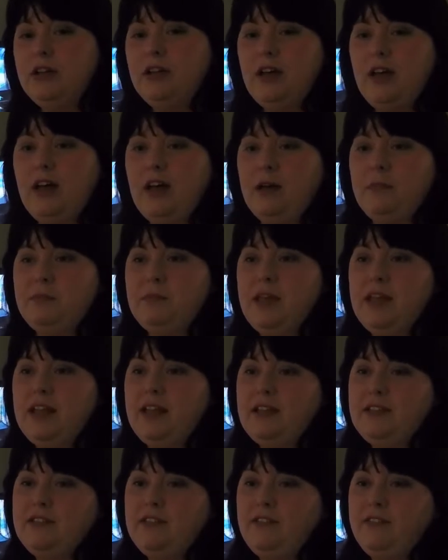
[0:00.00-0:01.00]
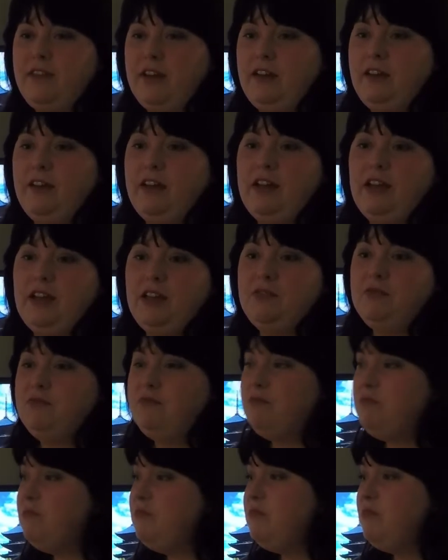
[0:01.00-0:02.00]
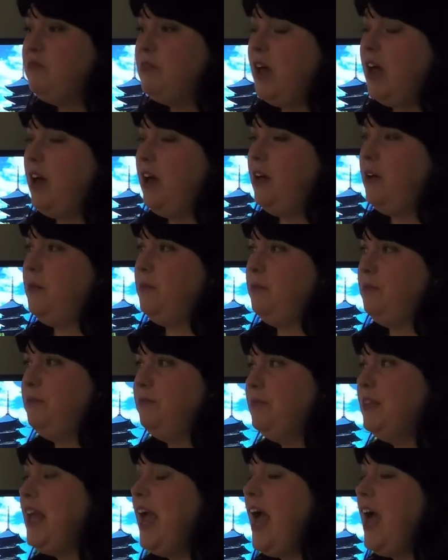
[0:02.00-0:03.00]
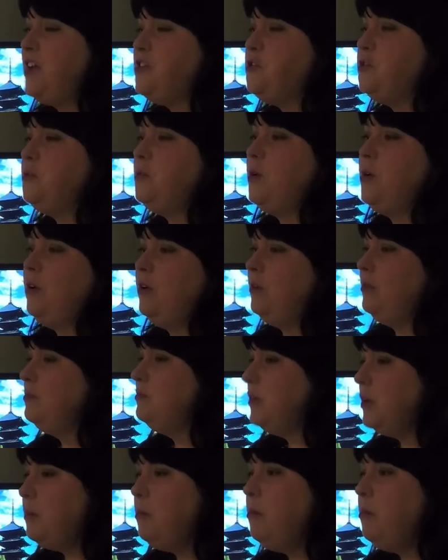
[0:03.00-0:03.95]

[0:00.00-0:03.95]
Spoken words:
it is a very casual good